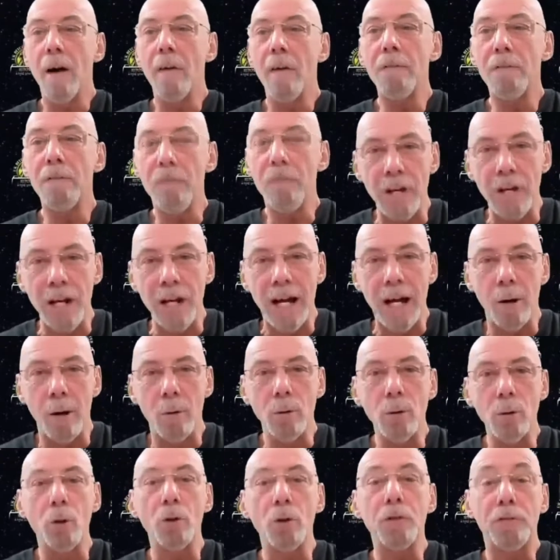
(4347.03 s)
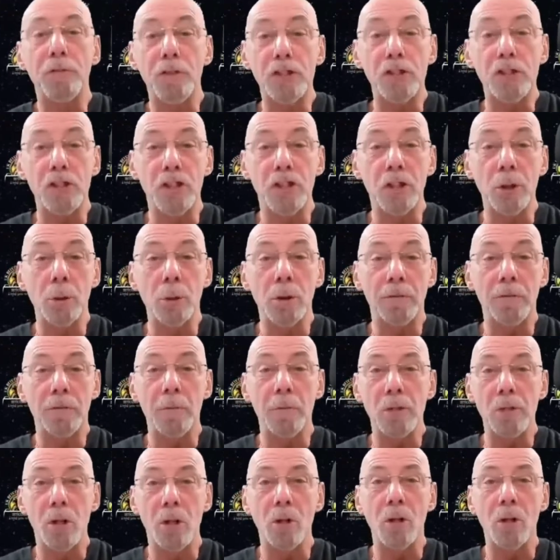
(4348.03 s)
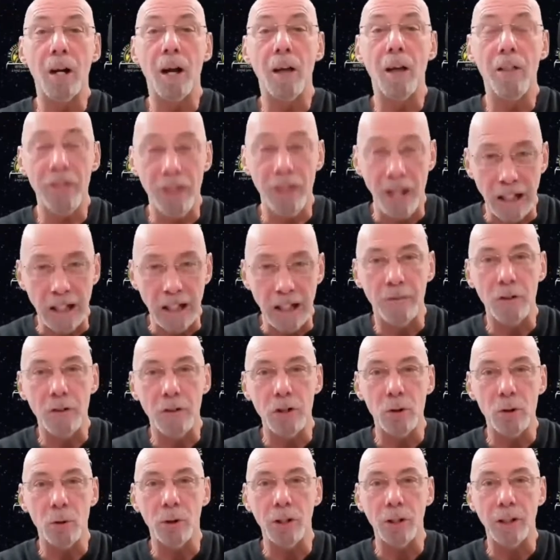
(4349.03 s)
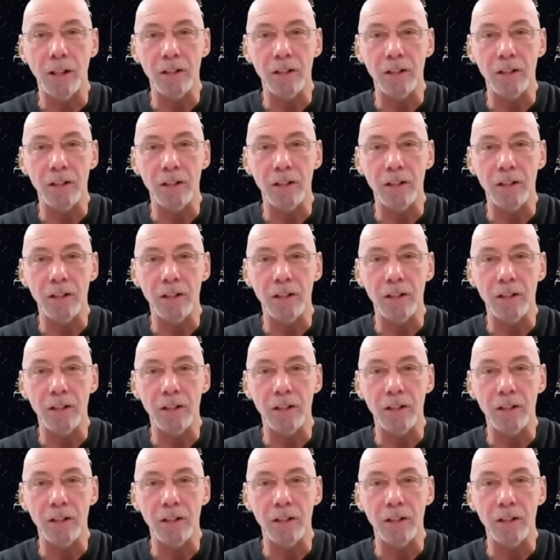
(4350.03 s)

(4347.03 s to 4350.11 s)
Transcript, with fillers: for now, Lord Fusitu'a from Tonga. Thank you for joining